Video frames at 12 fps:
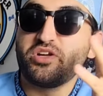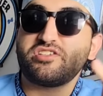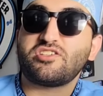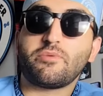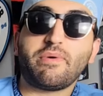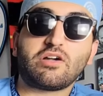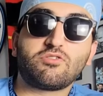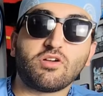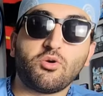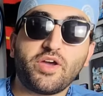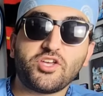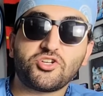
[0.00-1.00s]
is it about
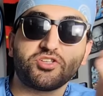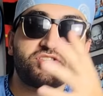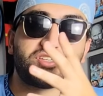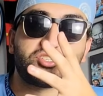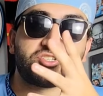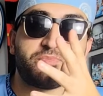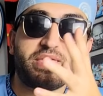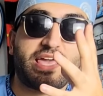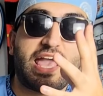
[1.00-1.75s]
Croatians and just being